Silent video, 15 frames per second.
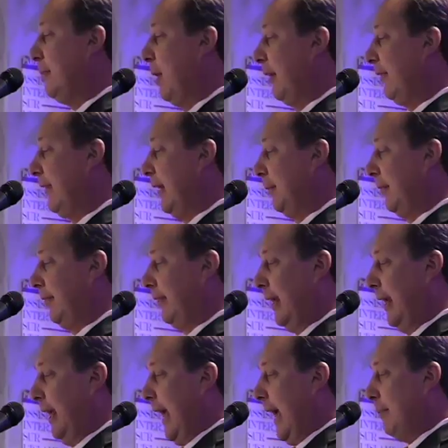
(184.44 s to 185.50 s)
the
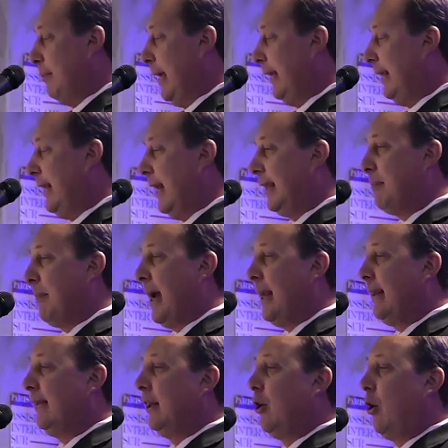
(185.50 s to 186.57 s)
Muslims and meet their
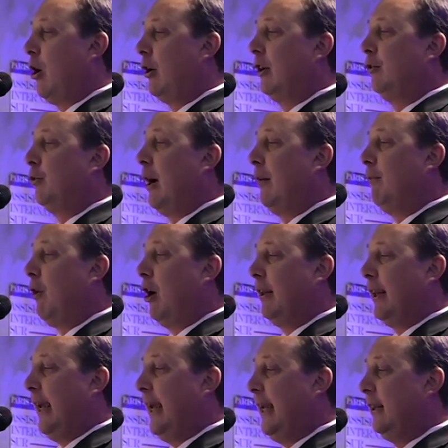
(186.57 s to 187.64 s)
demands in order to
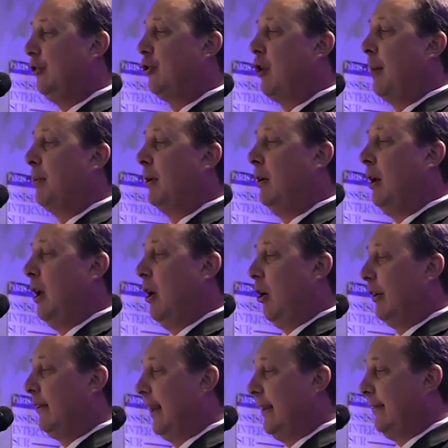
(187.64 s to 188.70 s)
avoid any trouble
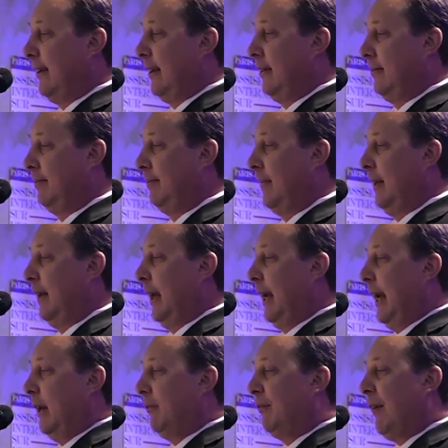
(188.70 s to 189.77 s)
or tension.
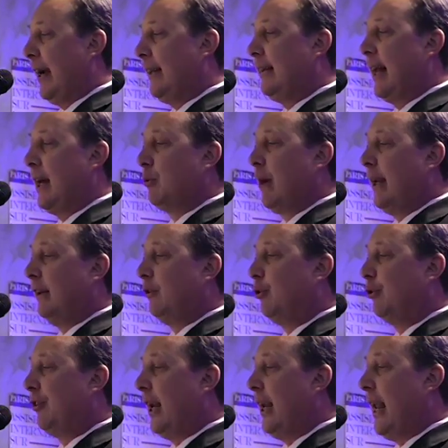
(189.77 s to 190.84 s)
In fact, they are ready
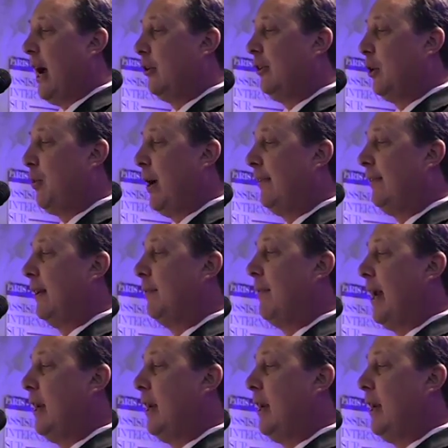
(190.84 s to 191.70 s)
to sell out the Western